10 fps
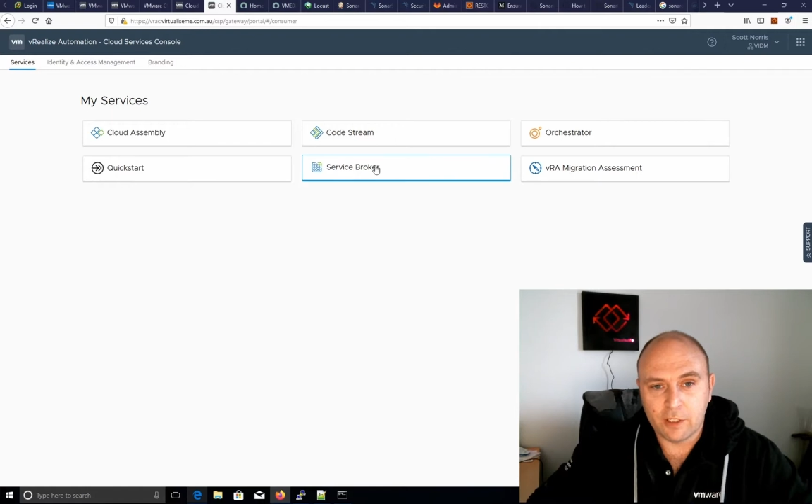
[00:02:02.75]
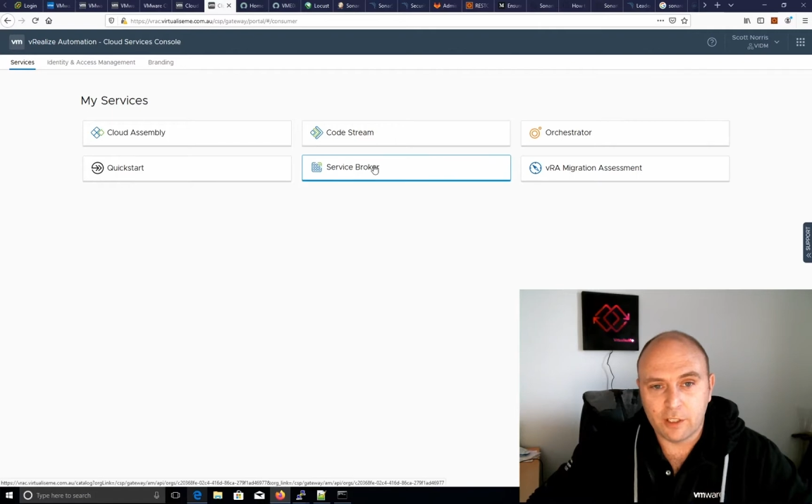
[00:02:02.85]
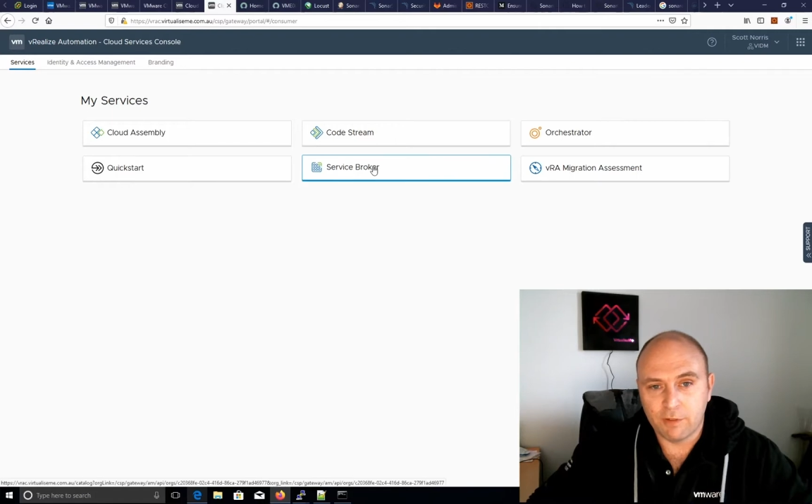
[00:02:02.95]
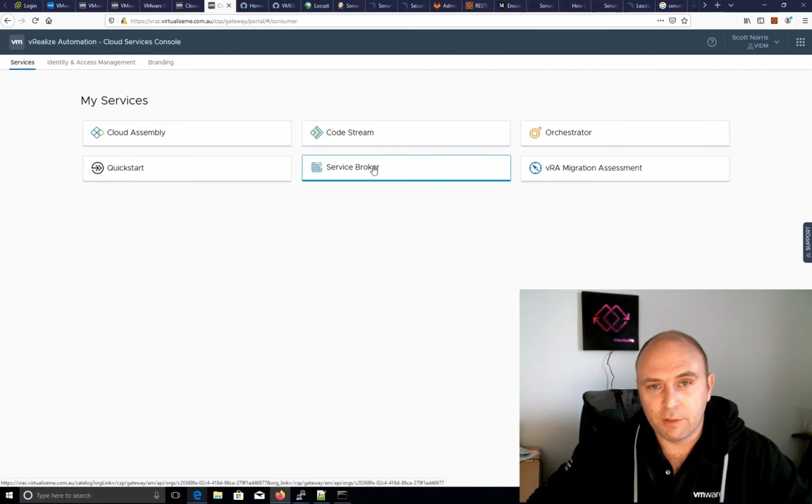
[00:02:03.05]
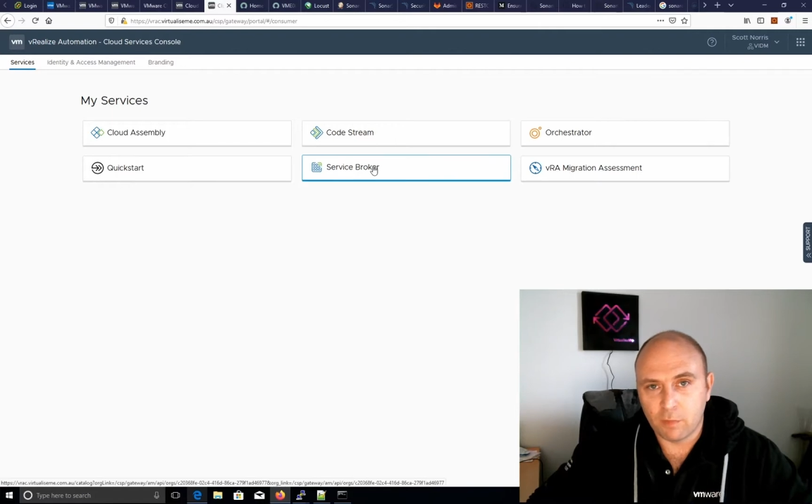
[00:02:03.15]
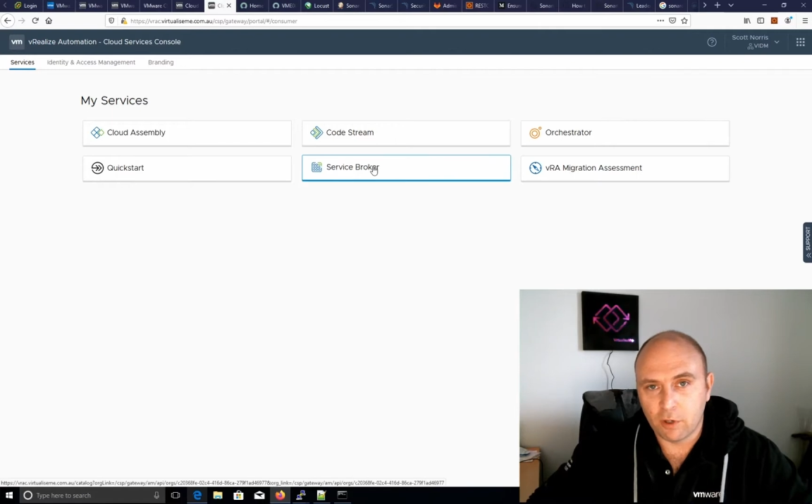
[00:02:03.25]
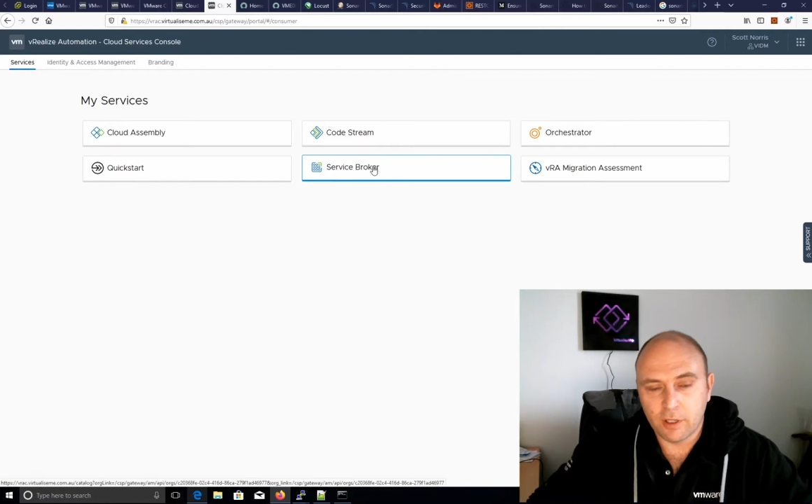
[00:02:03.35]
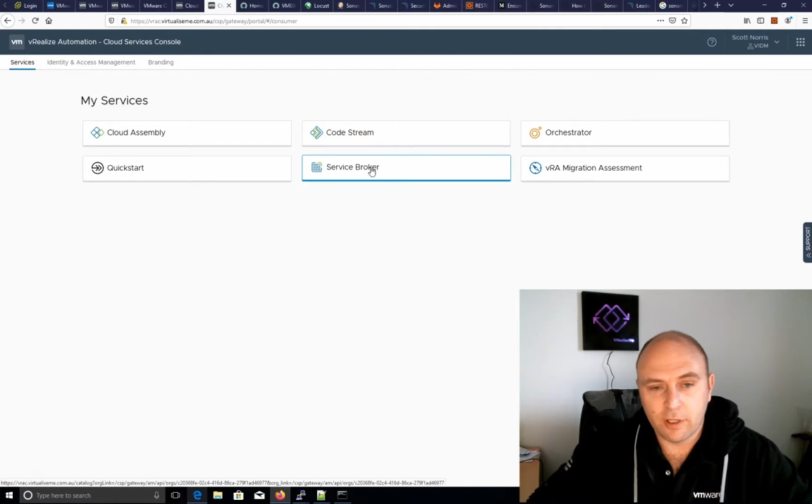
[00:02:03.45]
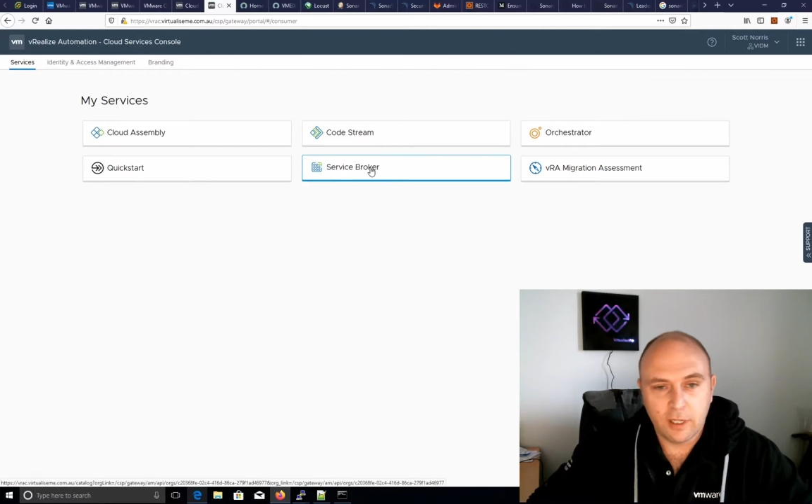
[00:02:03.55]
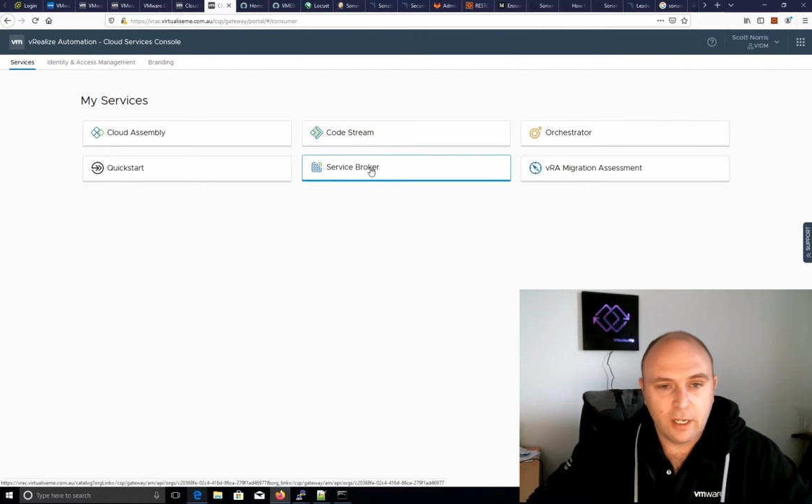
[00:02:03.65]
service
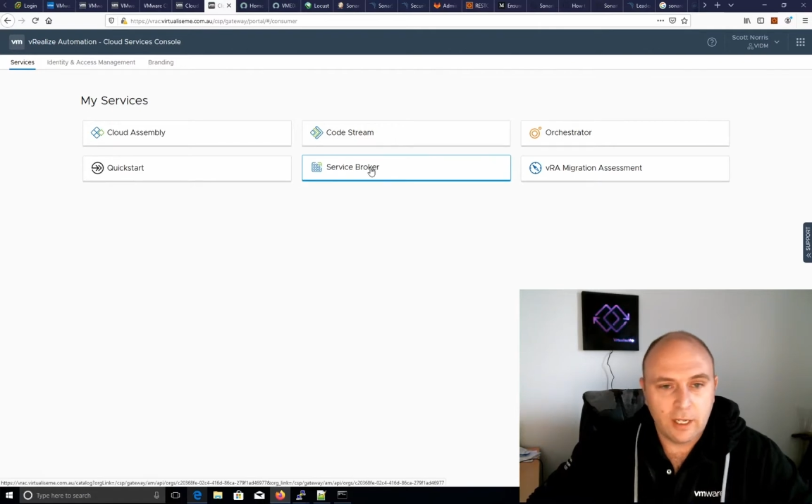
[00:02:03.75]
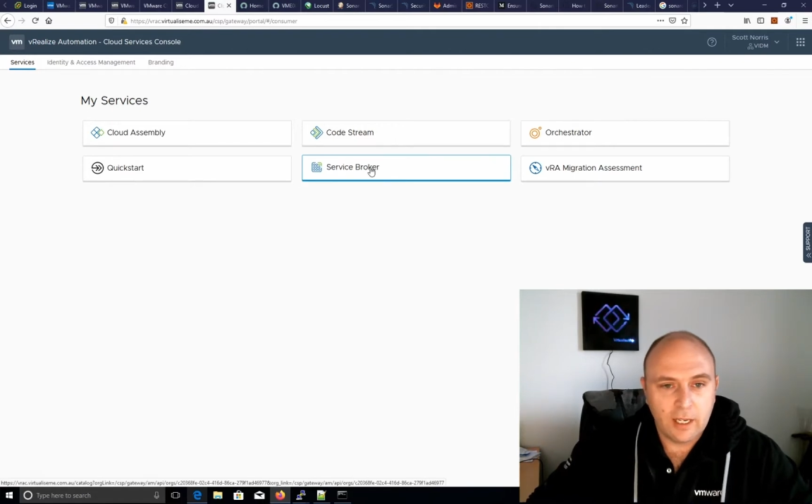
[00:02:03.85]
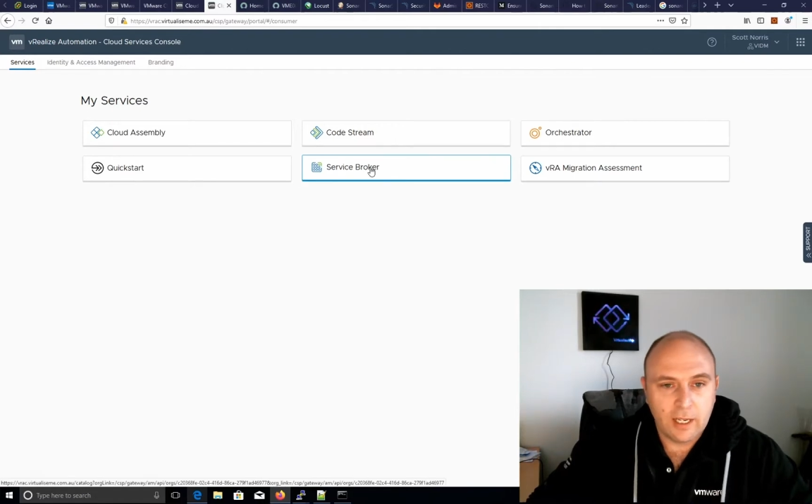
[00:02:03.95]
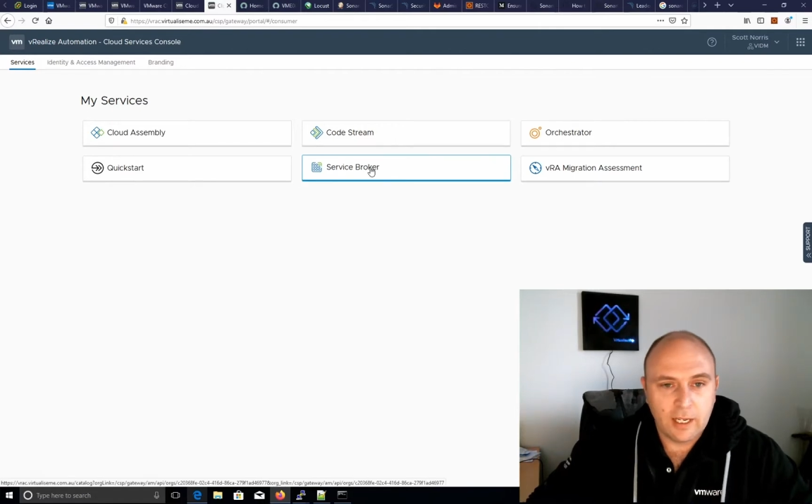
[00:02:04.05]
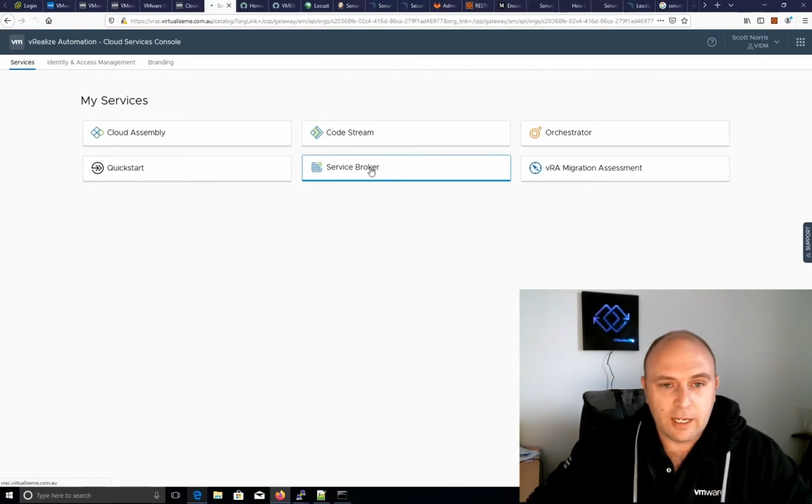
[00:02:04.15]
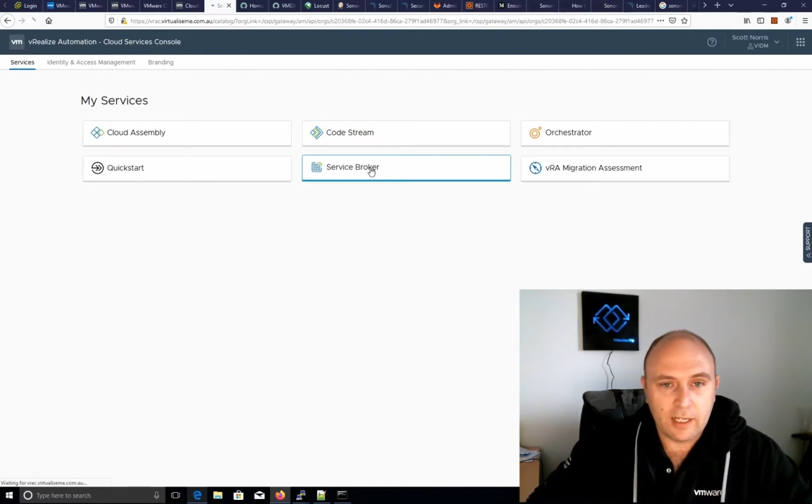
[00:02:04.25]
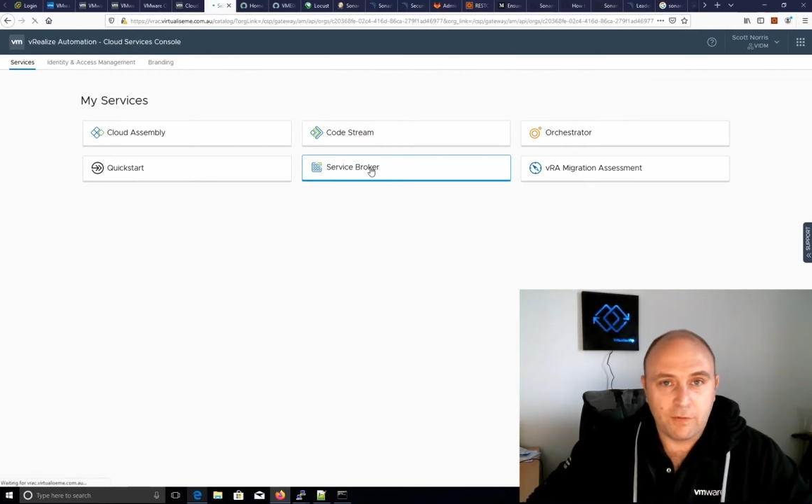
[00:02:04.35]
broker, is